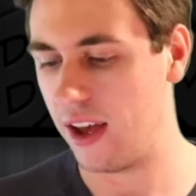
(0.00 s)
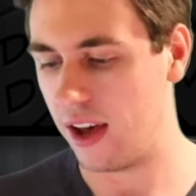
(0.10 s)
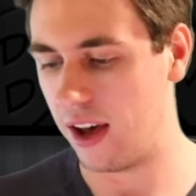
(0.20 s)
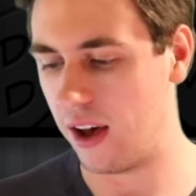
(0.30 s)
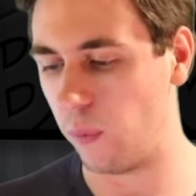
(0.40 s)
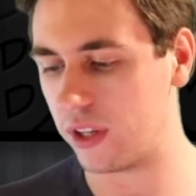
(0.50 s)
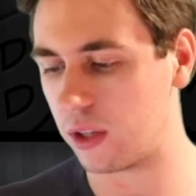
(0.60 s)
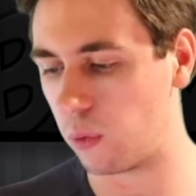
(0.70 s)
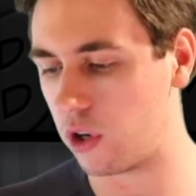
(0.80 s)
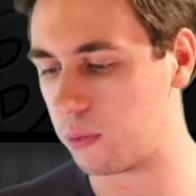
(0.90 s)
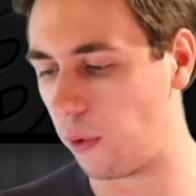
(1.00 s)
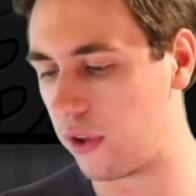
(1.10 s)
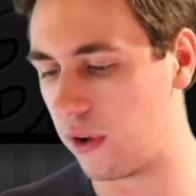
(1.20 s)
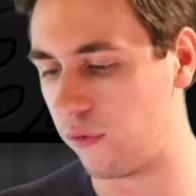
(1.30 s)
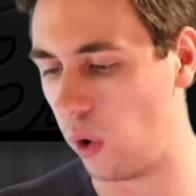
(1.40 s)
What's the worst movie
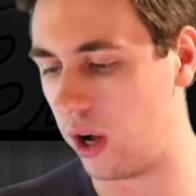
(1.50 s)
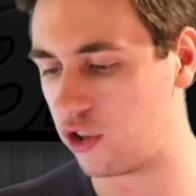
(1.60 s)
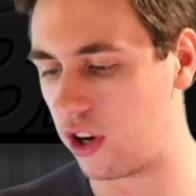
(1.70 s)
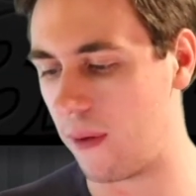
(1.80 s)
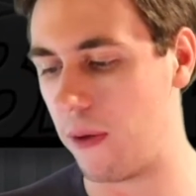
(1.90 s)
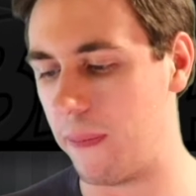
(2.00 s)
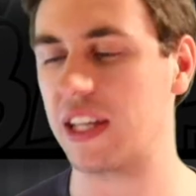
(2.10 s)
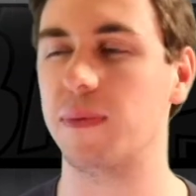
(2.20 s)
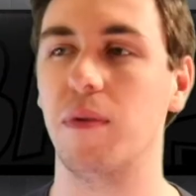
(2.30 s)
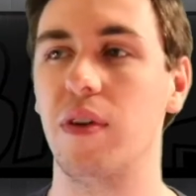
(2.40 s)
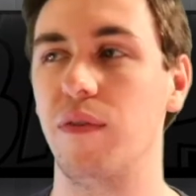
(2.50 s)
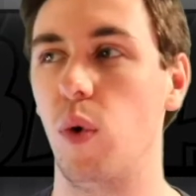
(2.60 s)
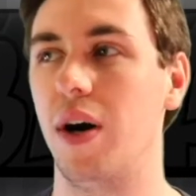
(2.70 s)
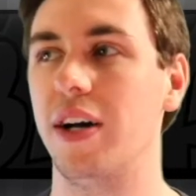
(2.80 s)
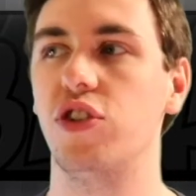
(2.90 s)
you've watched and the best movie you've
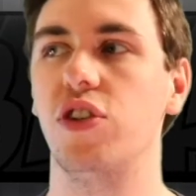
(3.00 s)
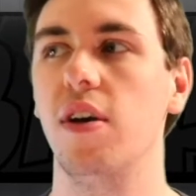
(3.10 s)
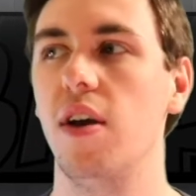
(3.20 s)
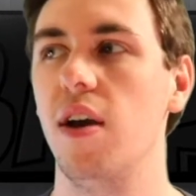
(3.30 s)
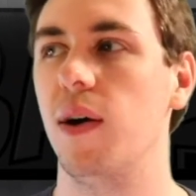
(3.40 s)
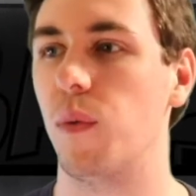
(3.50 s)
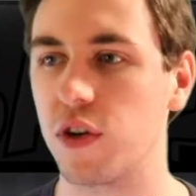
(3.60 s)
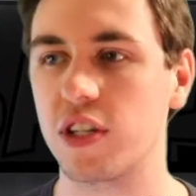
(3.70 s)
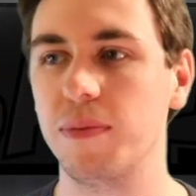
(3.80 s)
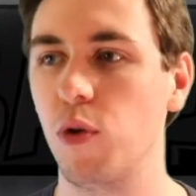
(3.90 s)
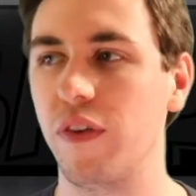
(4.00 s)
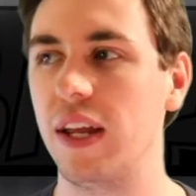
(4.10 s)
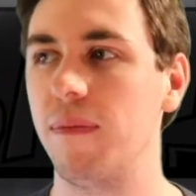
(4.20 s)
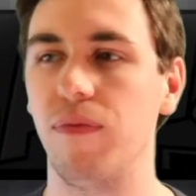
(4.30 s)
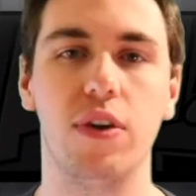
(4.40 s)
watched? Worst movie?
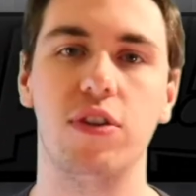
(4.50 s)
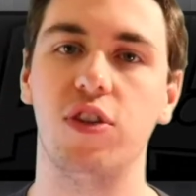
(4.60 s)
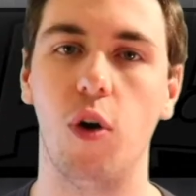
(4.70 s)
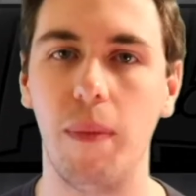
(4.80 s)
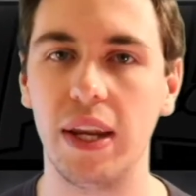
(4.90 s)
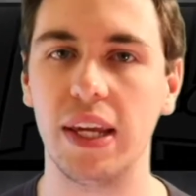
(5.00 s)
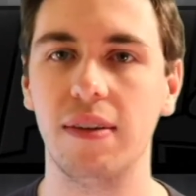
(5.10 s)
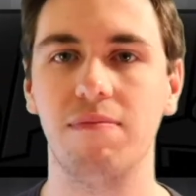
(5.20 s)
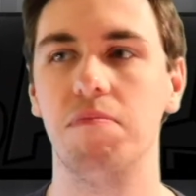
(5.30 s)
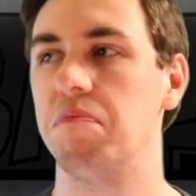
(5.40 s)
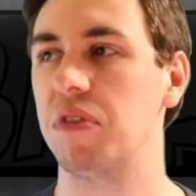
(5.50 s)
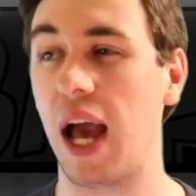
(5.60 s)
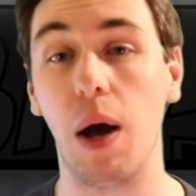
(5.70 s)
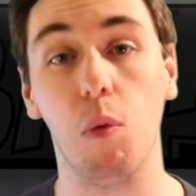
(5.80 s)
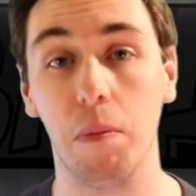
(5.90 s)
There's so many.
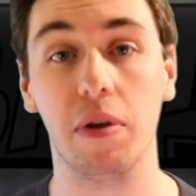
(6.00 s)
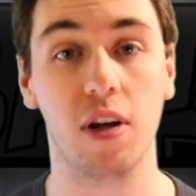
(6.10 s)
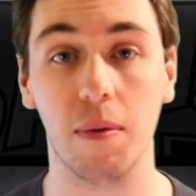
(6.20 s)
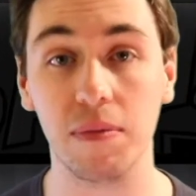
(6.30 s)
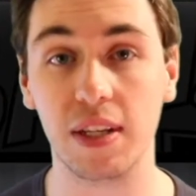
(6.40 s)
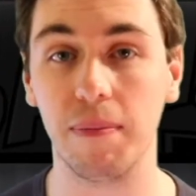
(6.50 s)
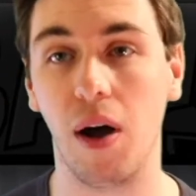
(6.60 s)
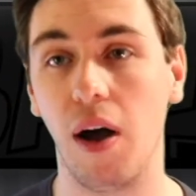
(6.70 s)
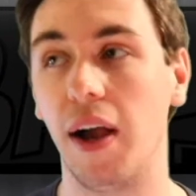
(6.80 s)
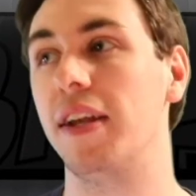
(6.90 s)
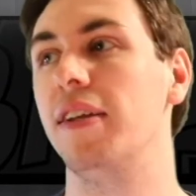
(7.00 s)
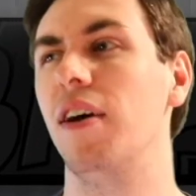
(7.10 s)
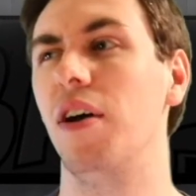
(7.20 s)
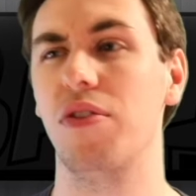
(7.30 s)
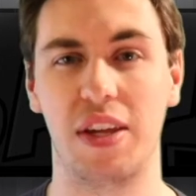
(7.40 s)
Catwoman comes to mind.
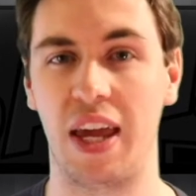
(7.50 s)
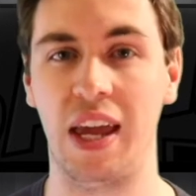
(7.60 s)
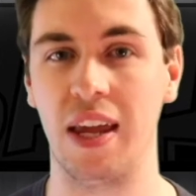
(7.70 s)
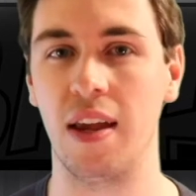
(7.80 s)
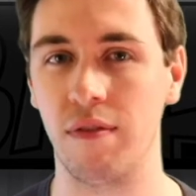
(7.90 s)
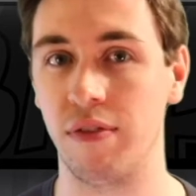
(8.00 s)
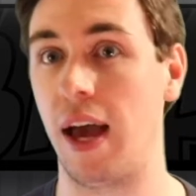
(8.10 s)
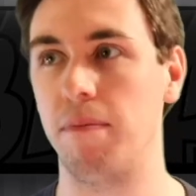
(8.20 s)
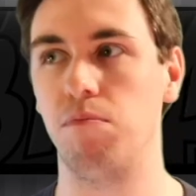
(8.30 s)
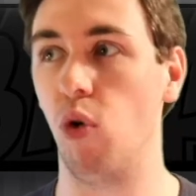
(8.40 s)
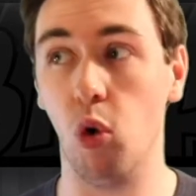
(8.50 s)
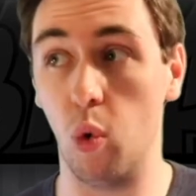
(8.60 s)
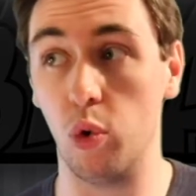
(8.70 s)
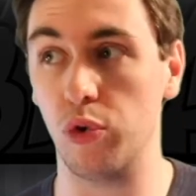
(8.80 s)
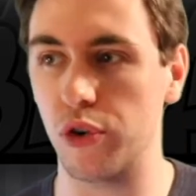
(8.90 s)
The Cave, that
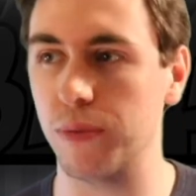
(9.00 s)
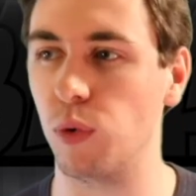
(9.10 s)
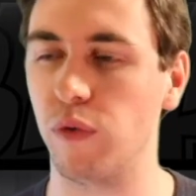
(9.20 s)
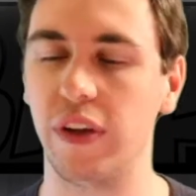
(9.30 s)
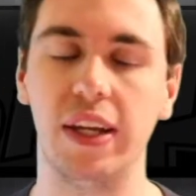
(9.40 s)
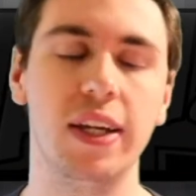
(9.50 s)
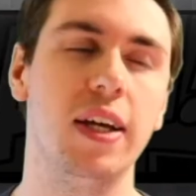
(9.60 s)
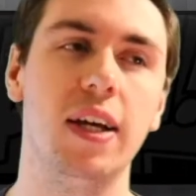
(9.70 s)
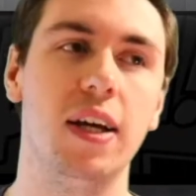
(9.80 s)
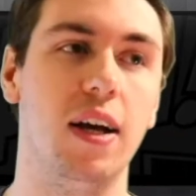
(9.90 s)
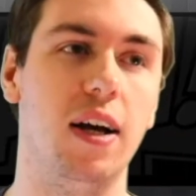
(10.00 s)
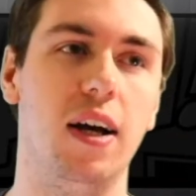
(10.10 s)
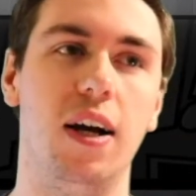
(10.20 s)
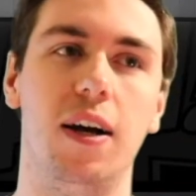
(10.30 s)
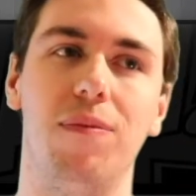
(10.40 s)
horror movie,
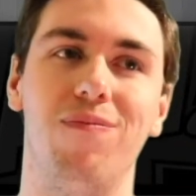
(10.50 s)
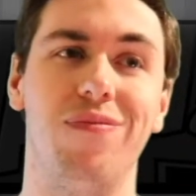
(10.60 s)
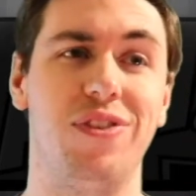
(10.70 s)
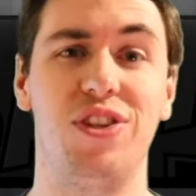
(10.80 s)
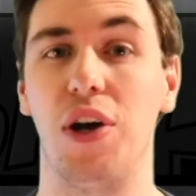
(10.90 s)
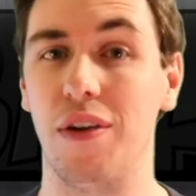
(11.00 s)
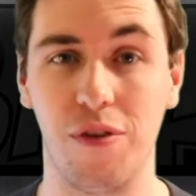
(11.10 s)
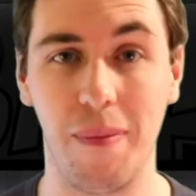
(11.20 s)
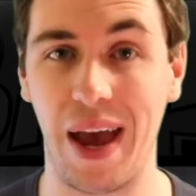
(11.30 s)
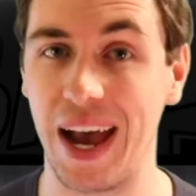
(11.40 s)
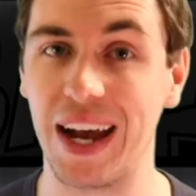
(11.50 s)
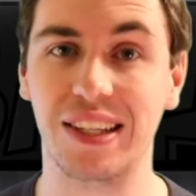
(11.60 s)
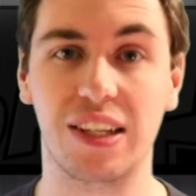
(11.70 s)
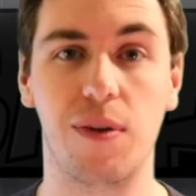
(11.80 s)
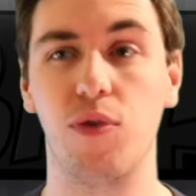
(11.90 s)
Son of the
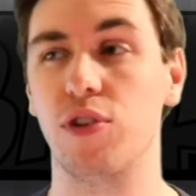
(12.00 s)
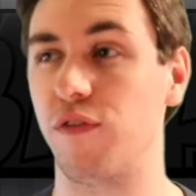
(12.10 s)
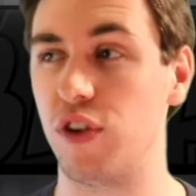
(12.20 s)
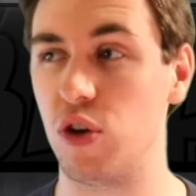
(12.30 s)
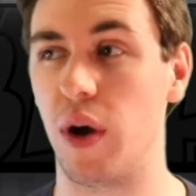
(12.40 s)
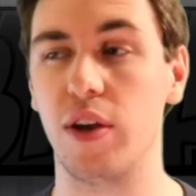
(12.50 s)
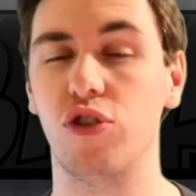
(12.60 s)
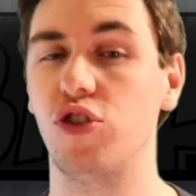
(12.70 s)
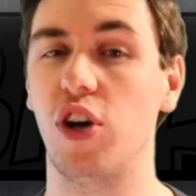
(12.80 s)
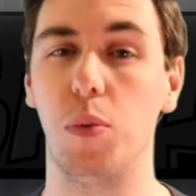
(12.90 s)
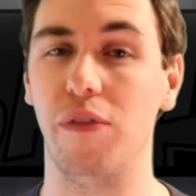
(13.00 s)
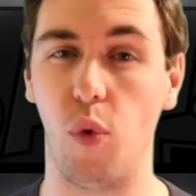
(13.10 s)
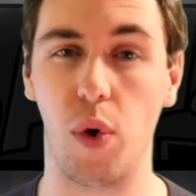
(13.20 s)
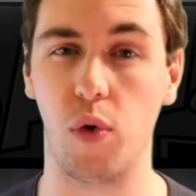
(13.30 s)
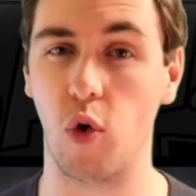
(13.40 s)
Mask. There's a few. I usually try to
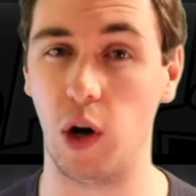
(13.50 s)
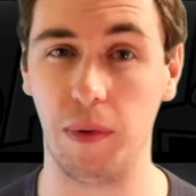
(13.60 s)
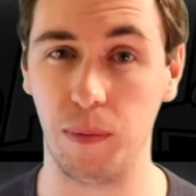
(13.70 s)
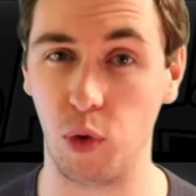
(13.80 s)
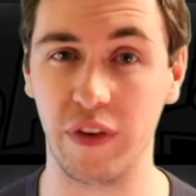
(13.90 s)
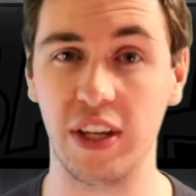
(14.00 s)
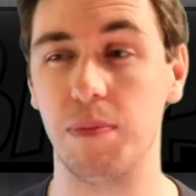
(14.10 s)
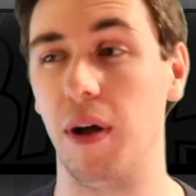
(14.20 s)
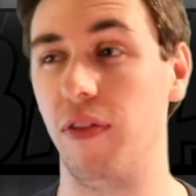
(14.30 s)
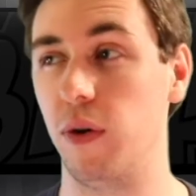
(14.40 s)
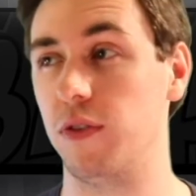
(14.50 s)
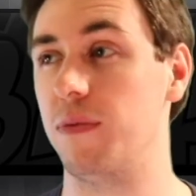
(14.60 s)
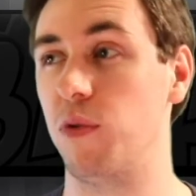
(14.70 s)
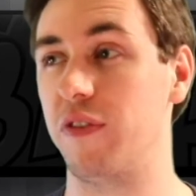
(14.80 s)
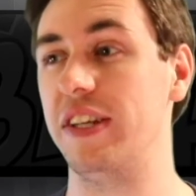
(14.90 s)
avoid horrible movies, but those are
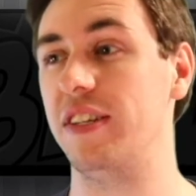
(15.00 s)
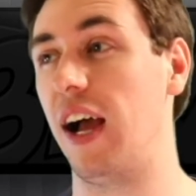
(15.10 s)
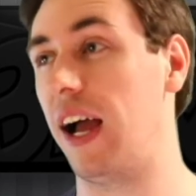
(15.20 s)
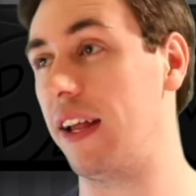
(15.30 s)
movies I